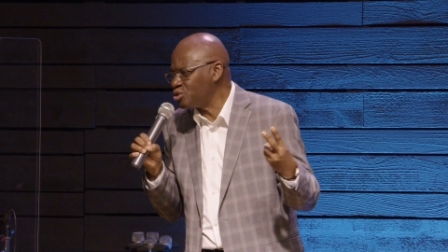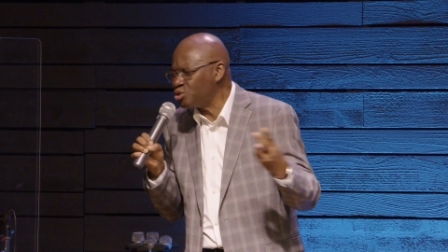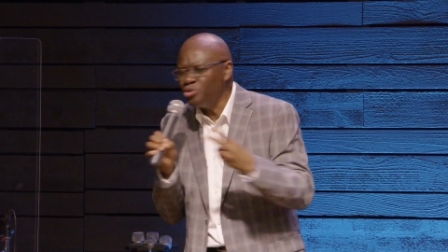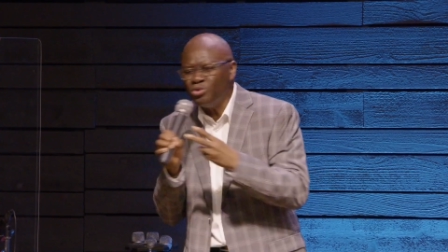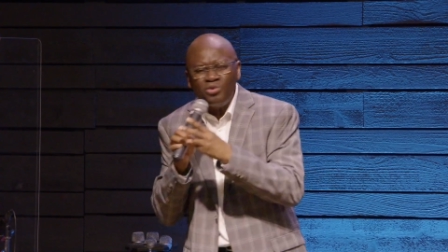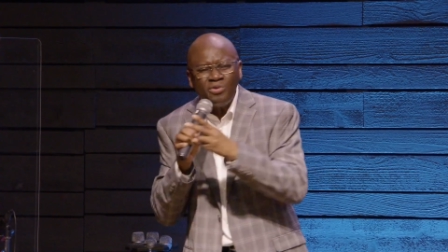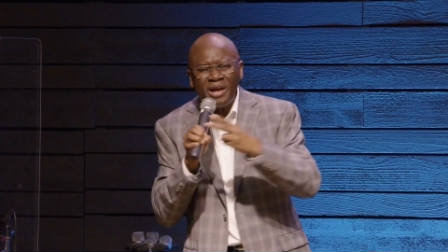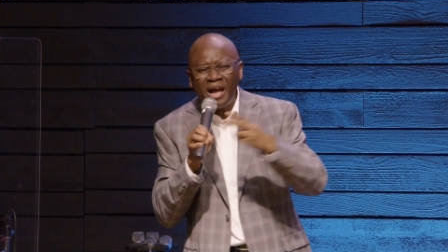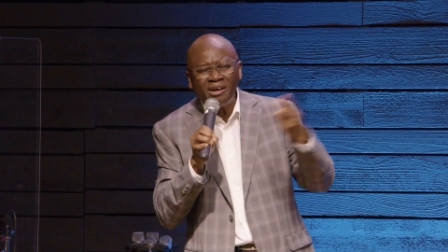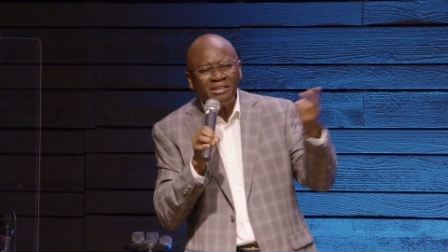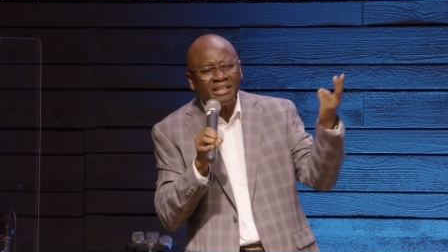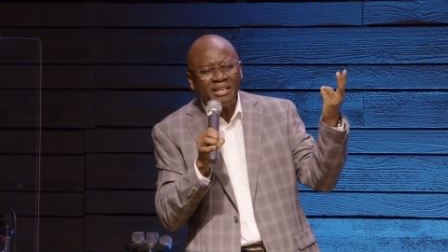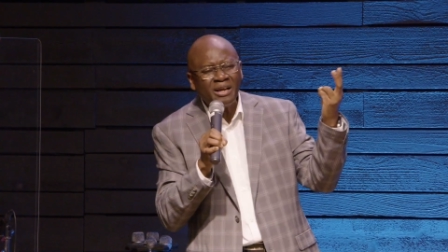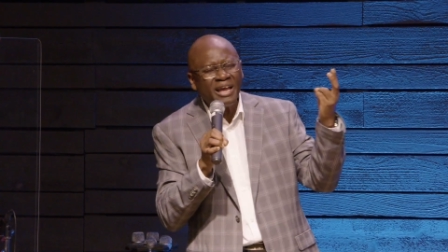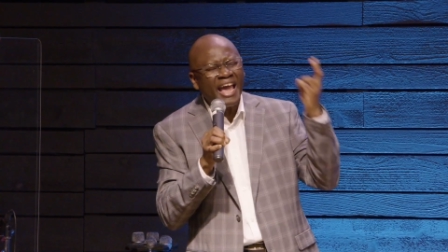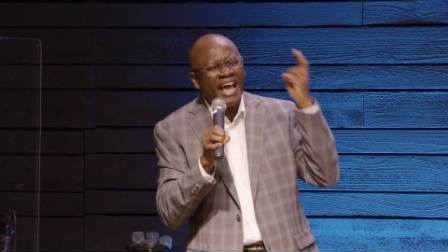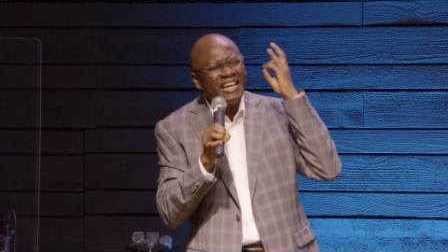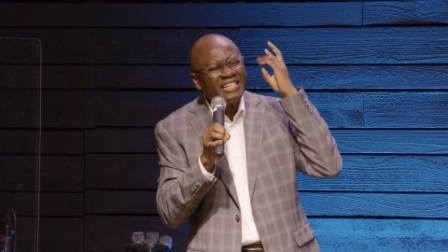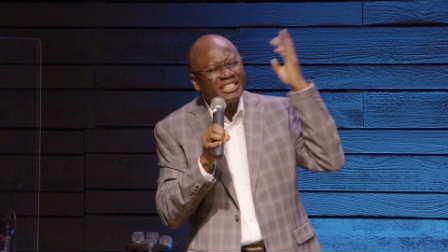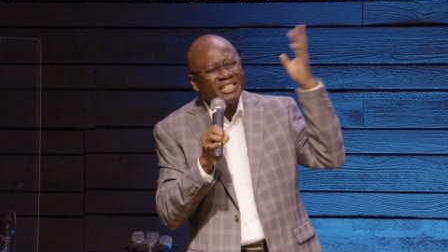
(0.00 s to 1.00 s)
Two elderly,
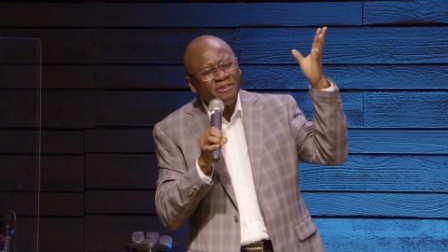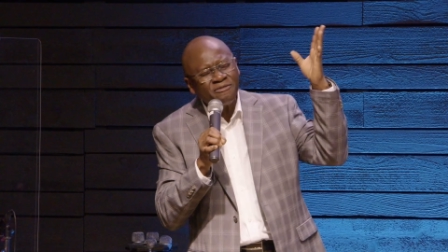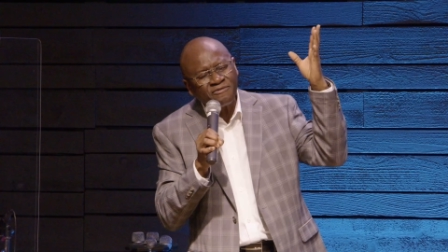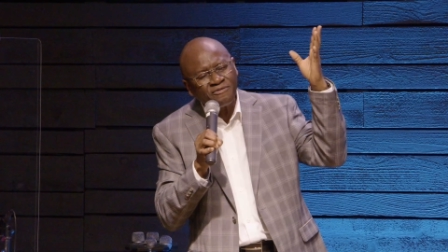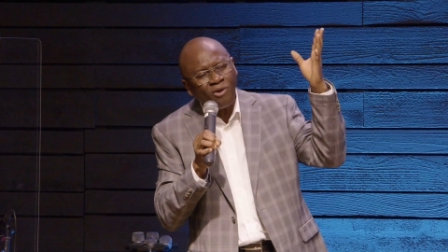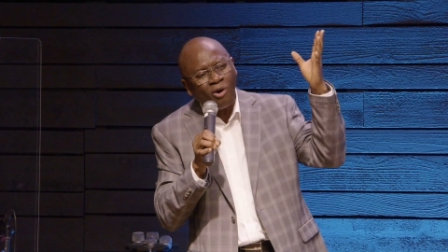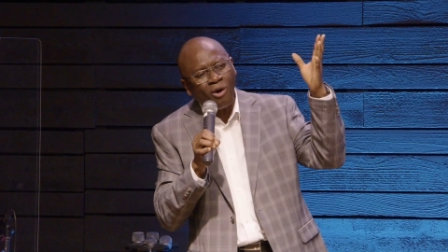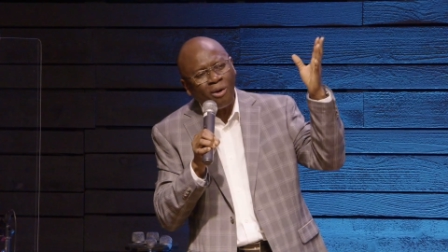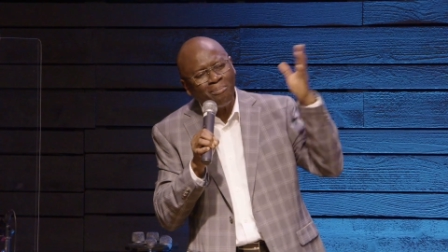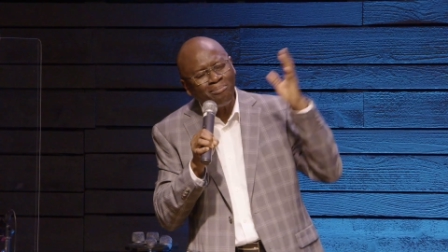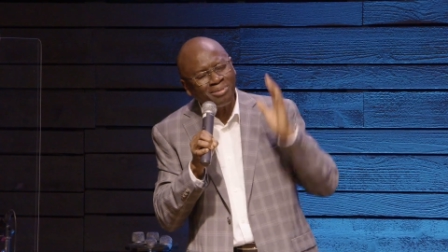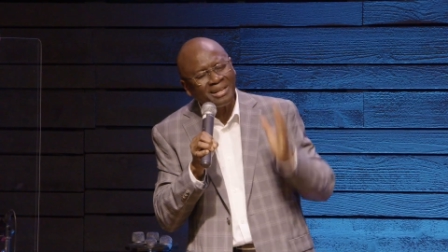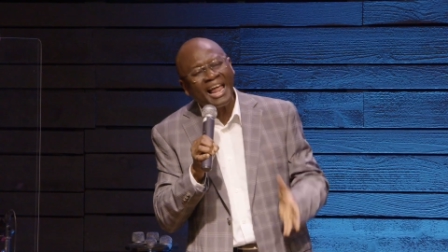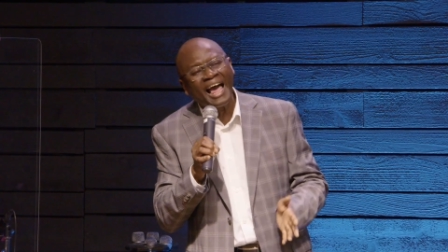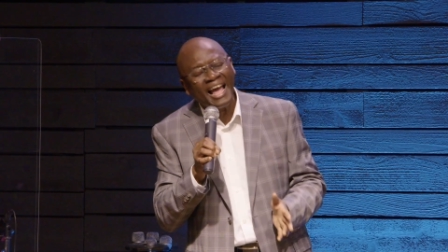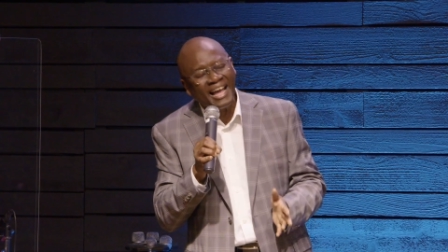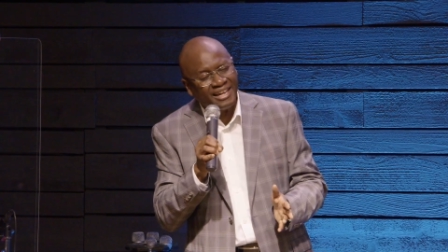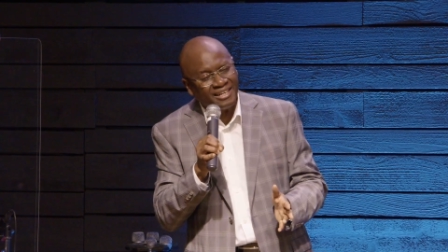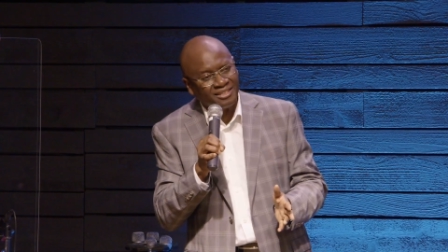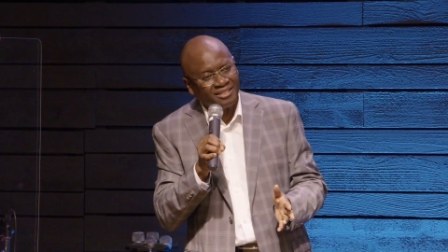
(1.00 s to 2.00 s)
84,
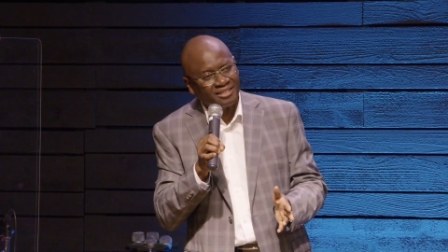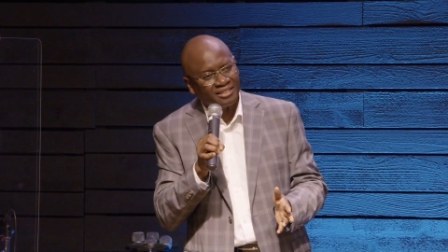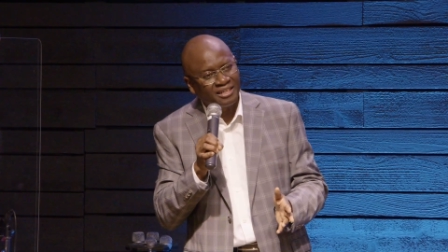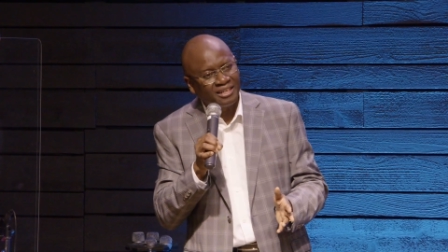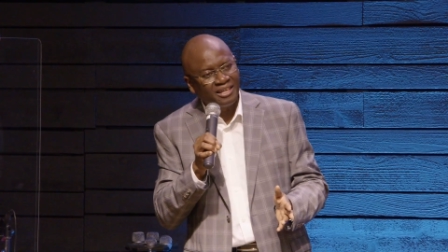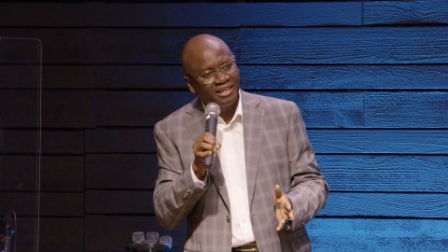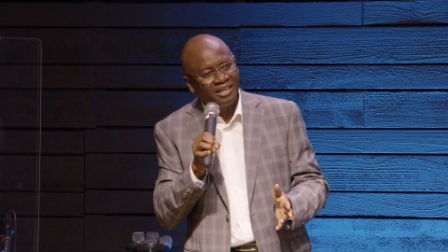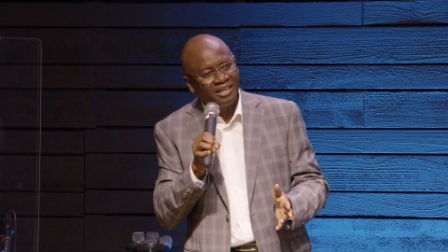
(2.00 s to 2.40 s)
blind,